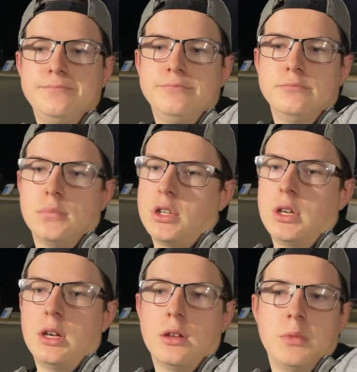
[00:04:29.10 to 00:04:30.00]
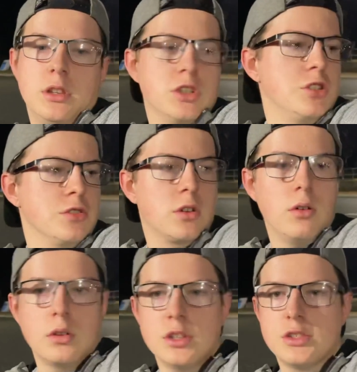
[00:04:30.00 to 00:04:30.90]
But yeah, I mean, this shoot's
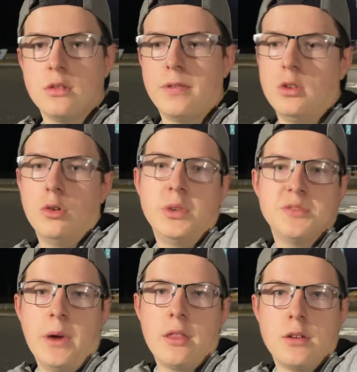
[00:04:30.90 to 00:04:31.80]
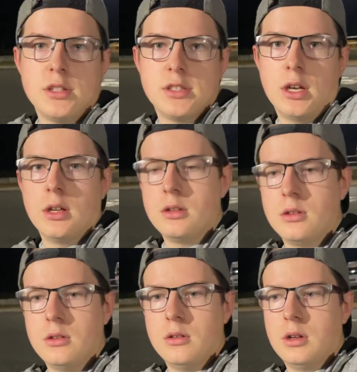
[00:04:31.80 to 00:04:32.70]
going good so far. Nobody's bothered us yet.
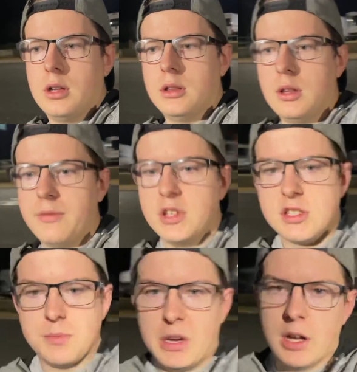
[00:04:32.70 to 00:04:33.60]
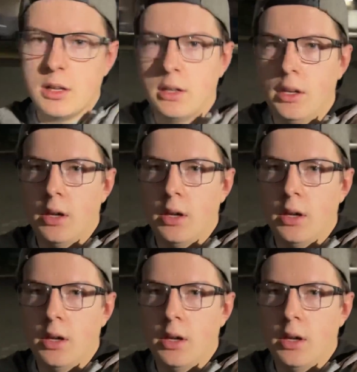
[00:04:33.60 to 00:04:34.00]
I love this spot.